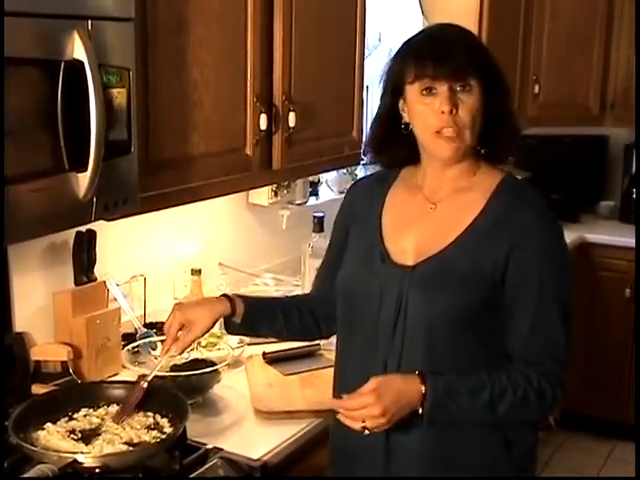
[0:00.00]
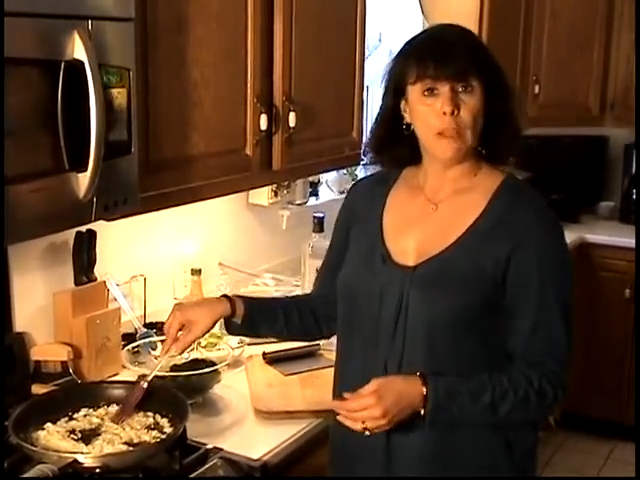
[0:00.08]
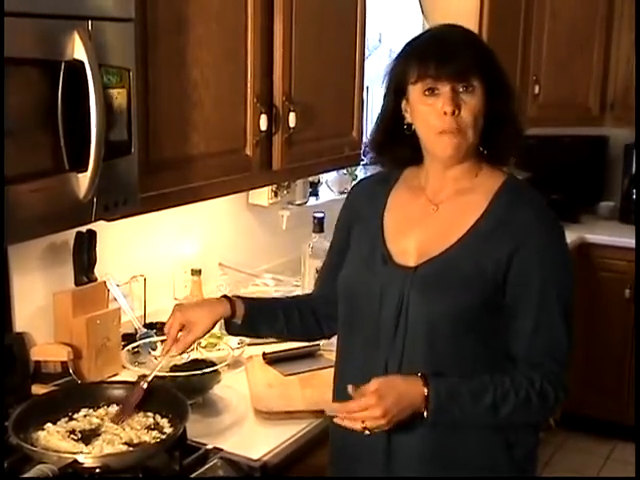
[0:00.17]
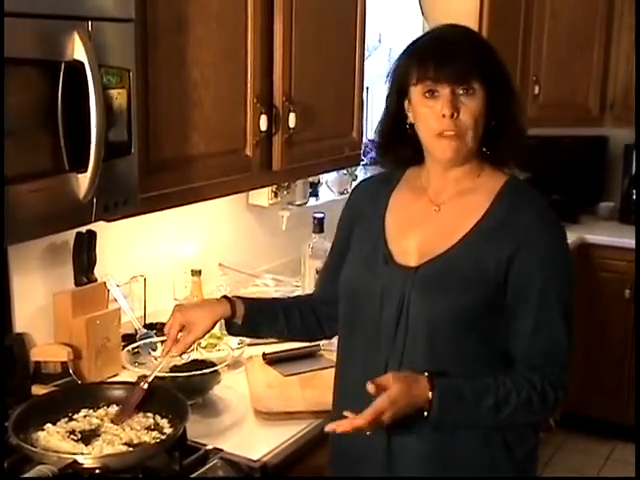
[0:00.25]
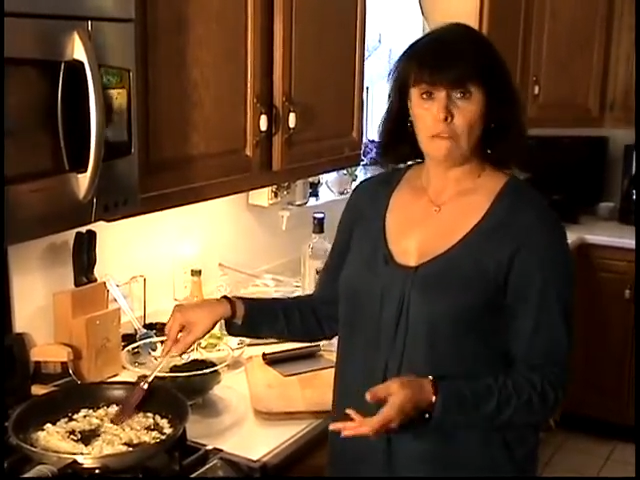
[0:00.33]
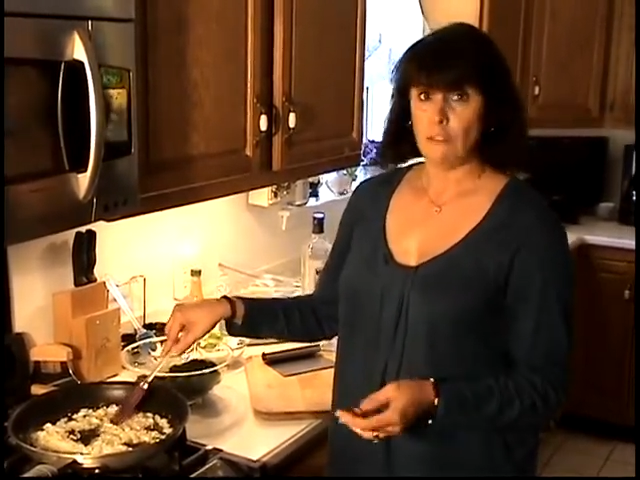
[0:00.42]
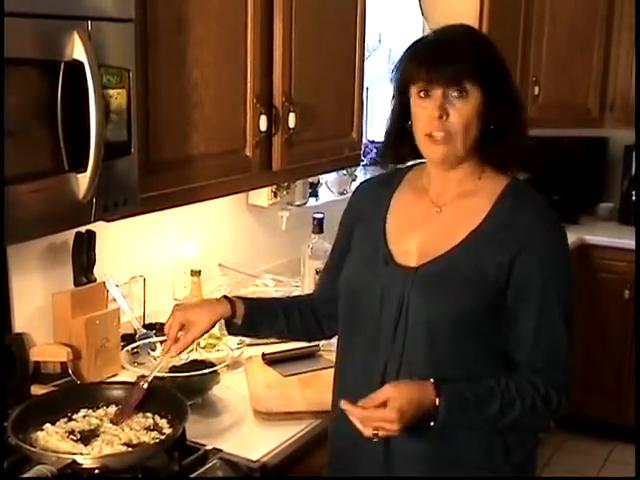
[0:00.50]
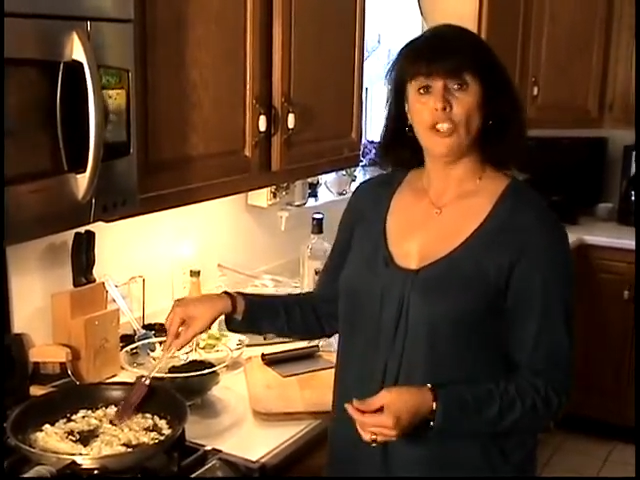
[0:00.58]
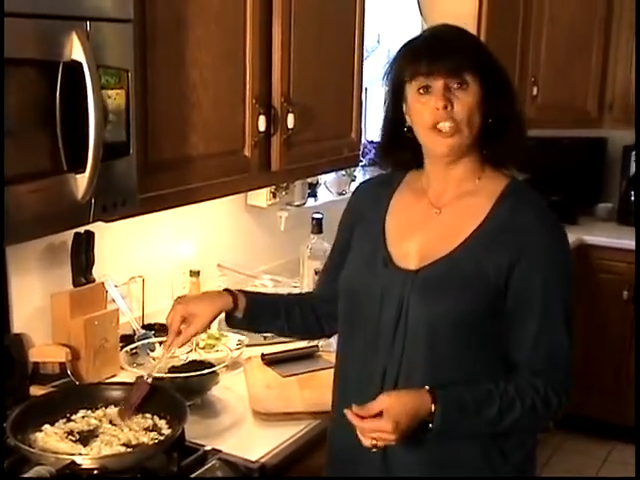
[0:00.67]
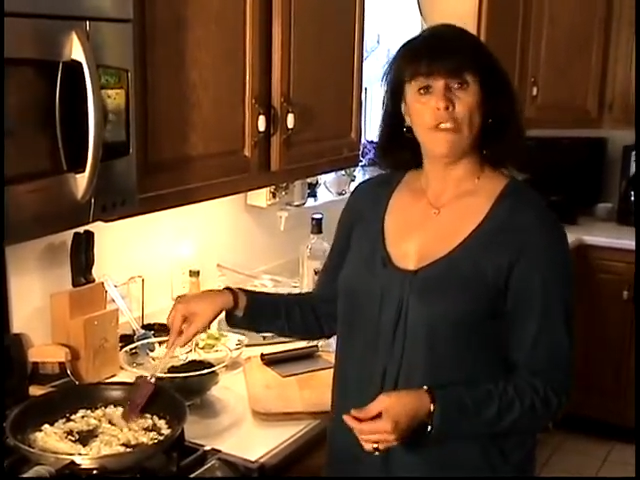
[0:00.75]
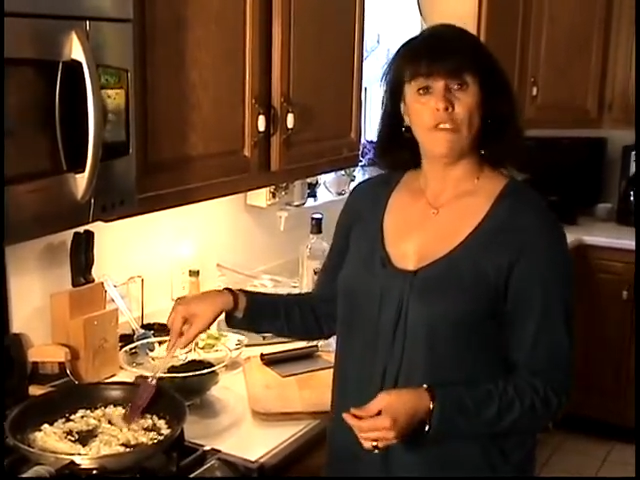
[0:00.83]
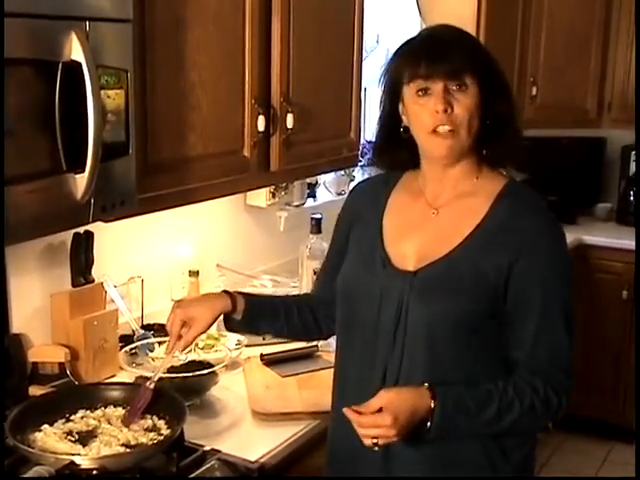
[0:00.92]
dip that features
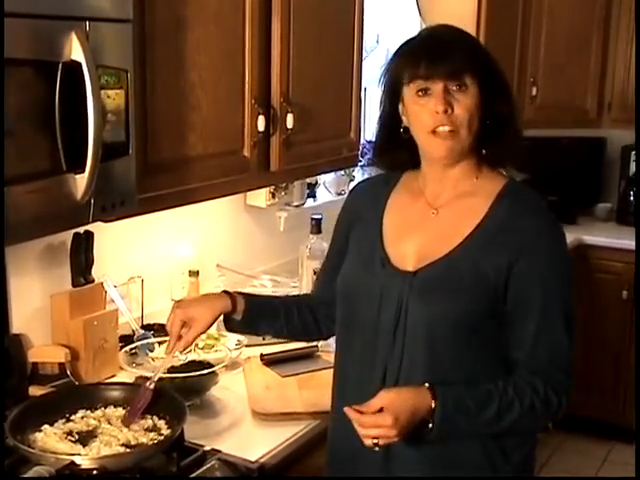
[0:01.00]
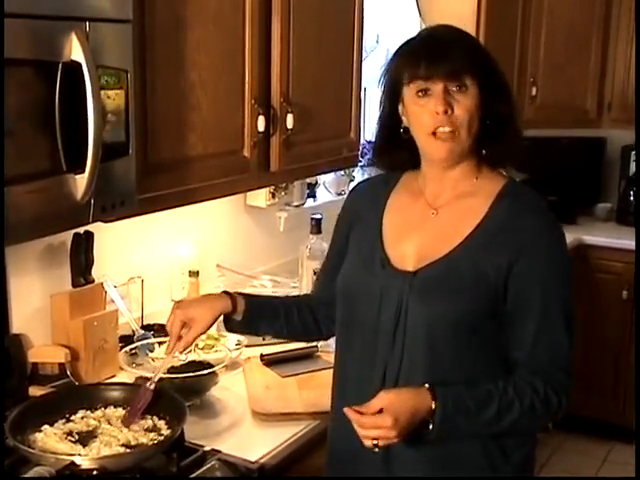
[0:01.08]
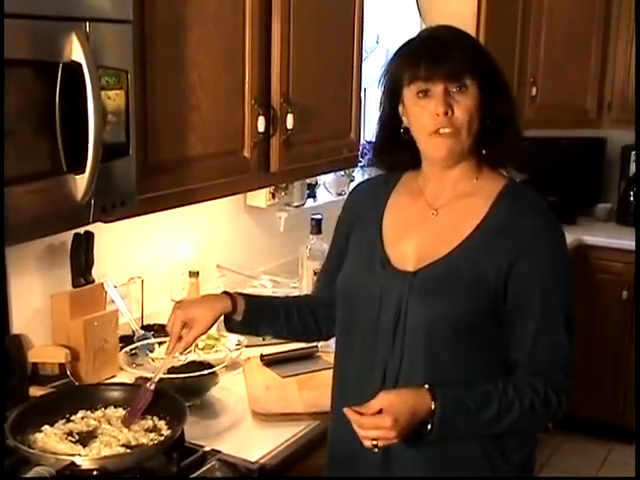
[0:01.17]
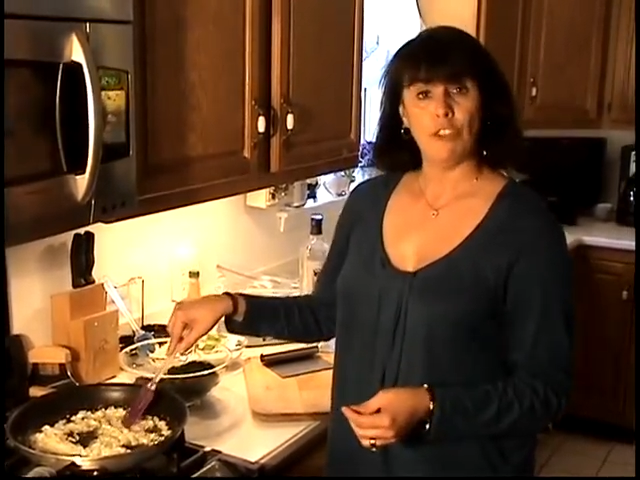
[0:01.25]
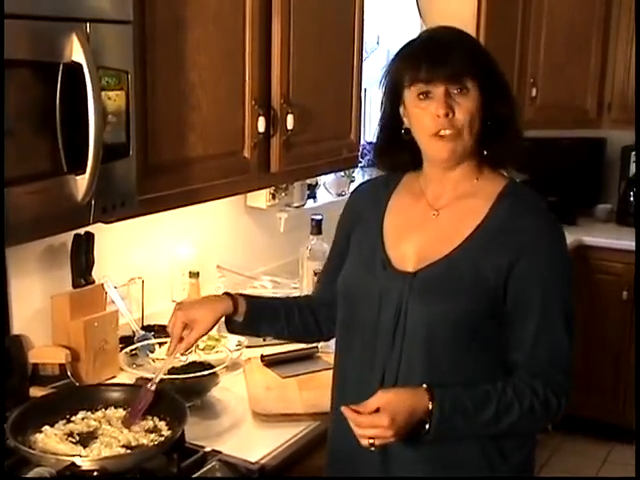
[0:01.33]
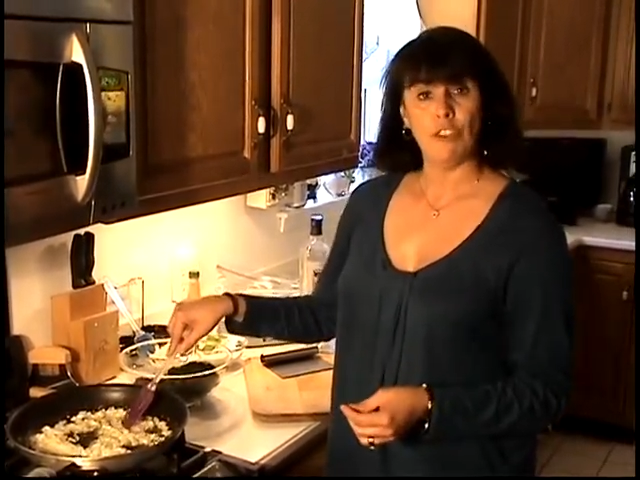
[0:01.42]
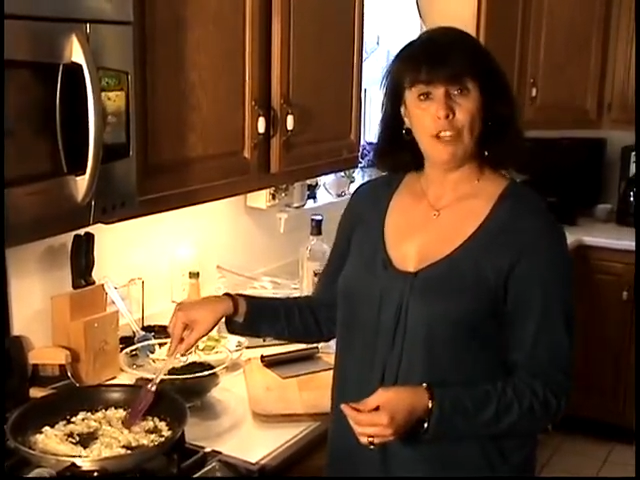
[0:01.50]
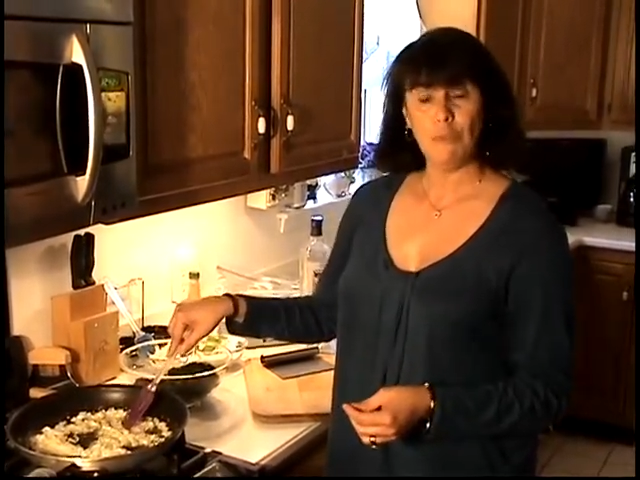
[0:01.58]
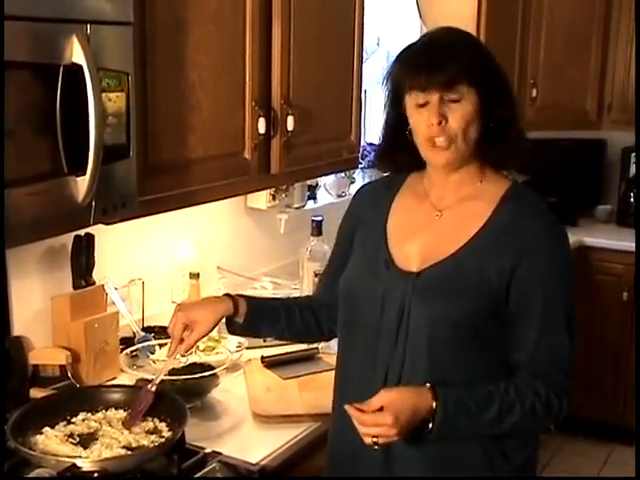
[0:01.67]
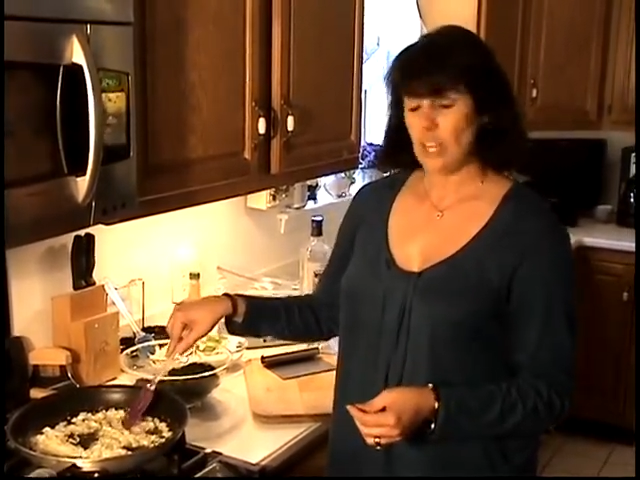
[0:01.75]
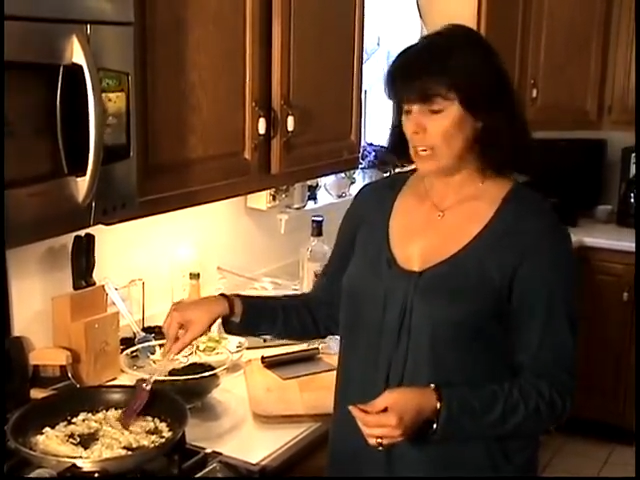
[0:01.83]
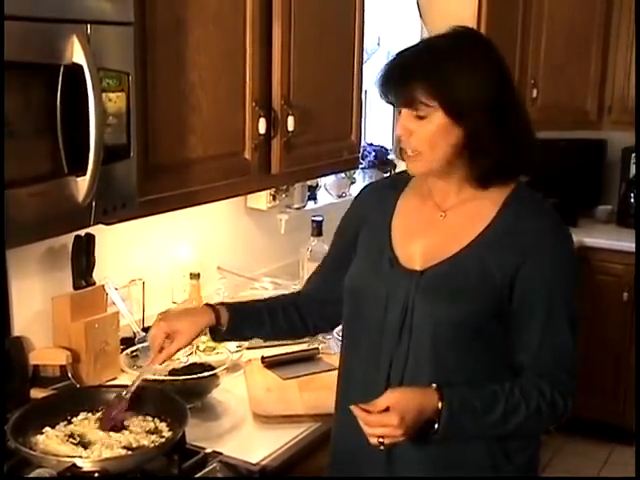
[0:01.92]
the Philadelphia cream
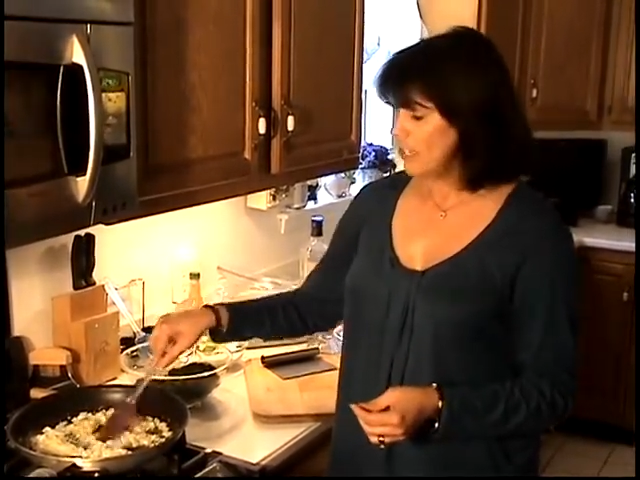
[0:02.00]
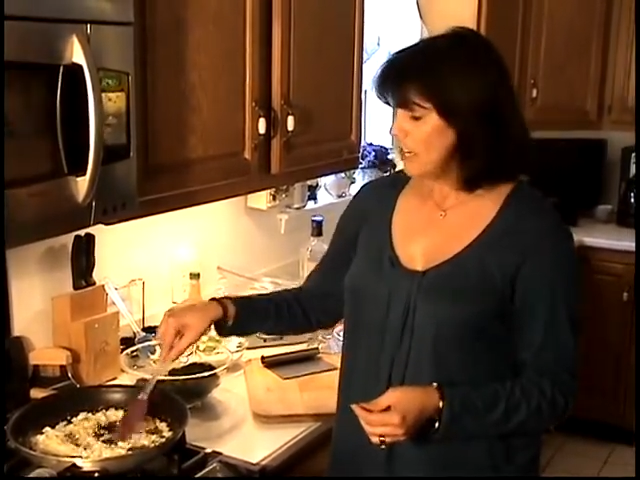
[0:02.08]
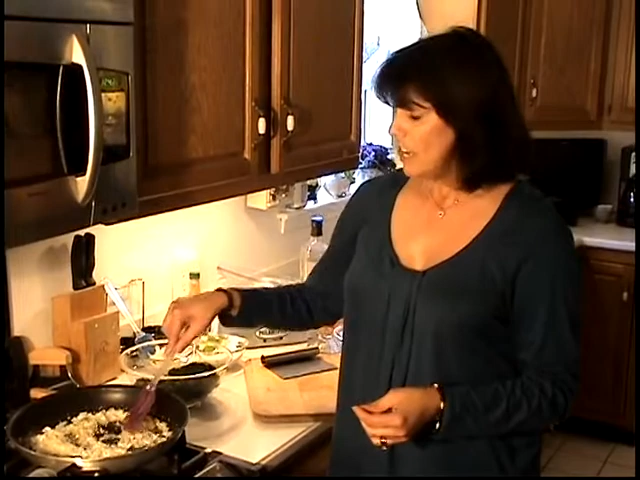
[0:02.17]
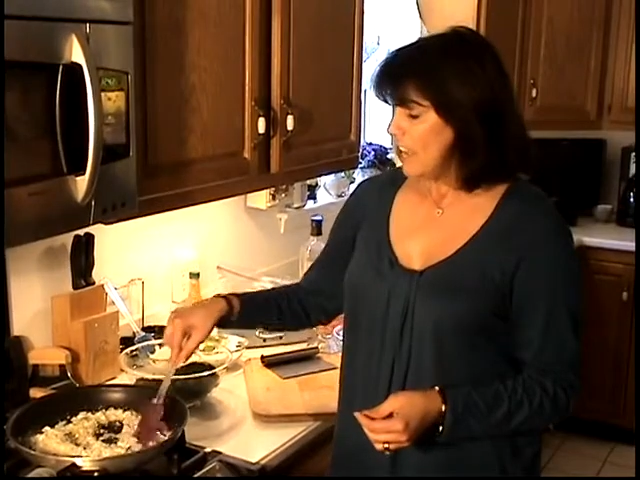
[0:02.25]
cheese.